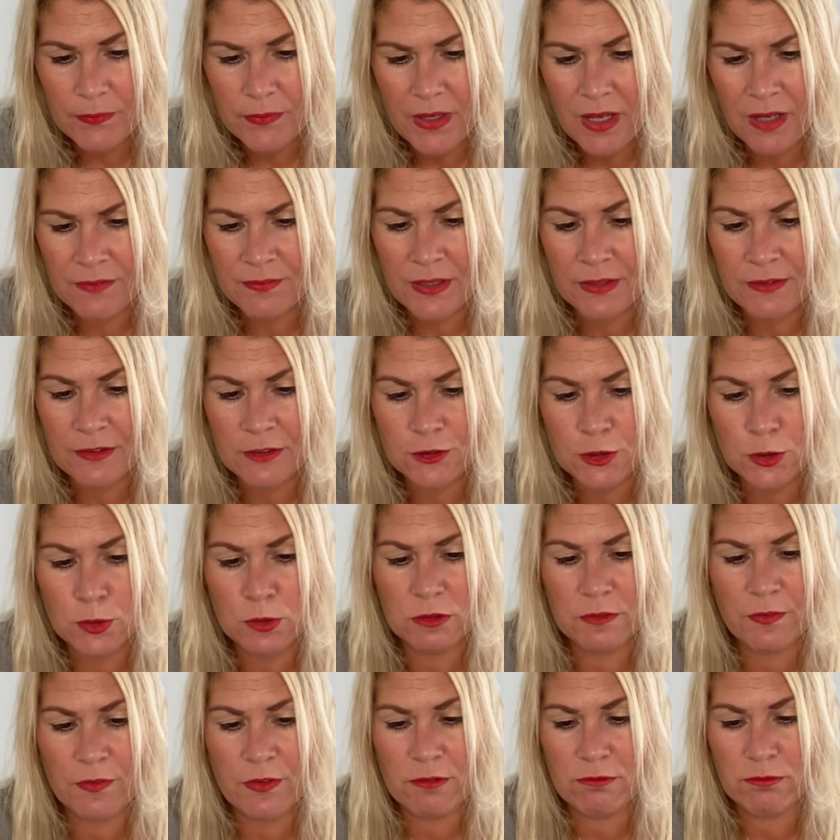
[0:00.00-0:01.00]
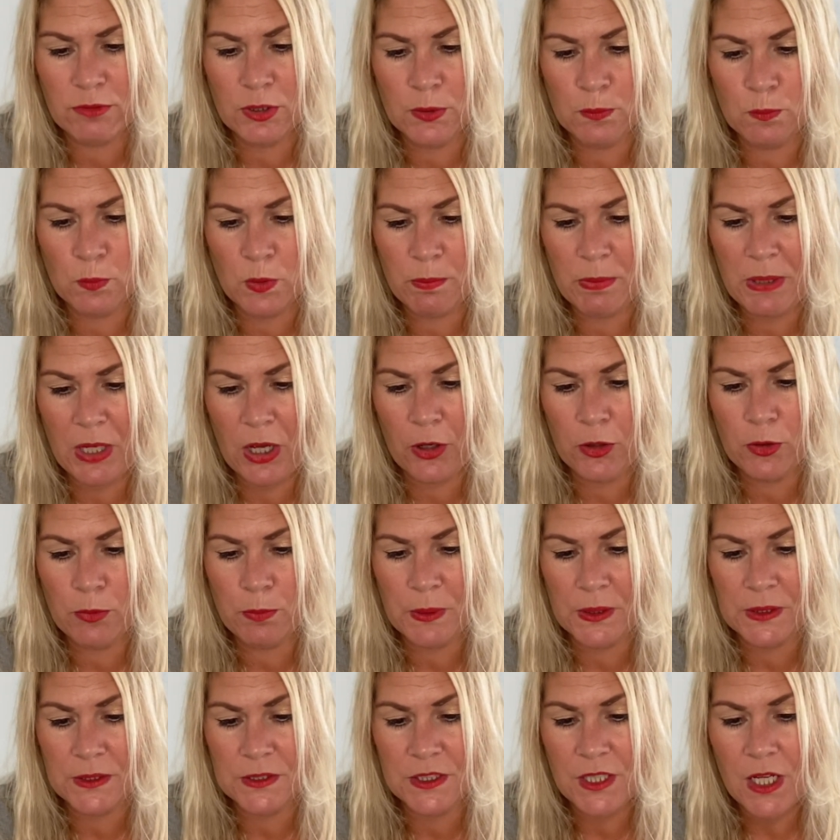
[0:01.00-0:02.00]
And then the door of the room would be
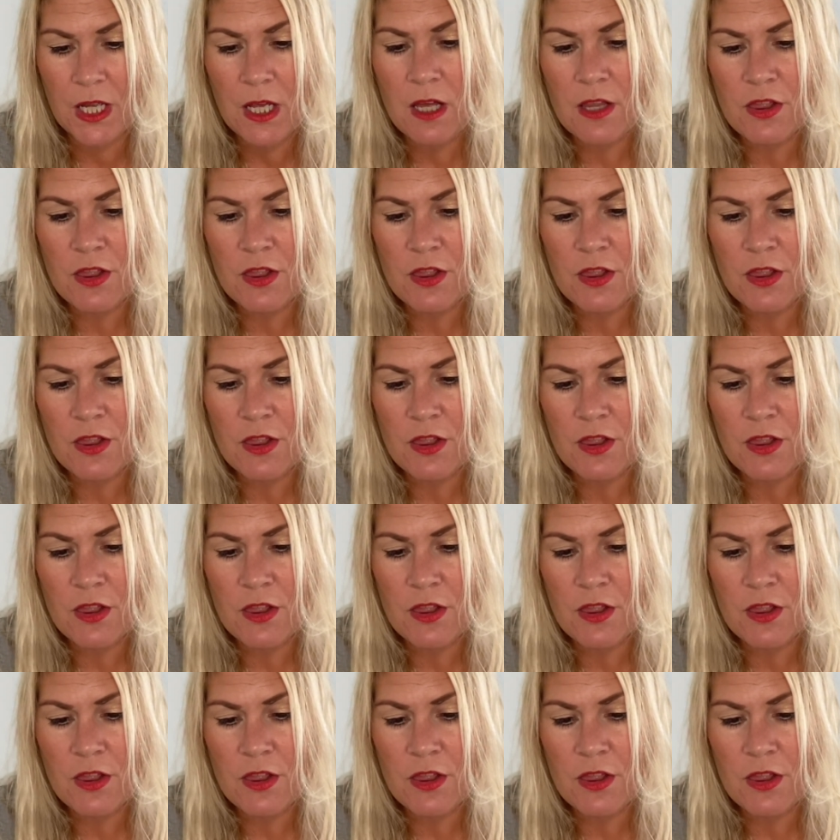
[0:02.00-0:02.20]
opened,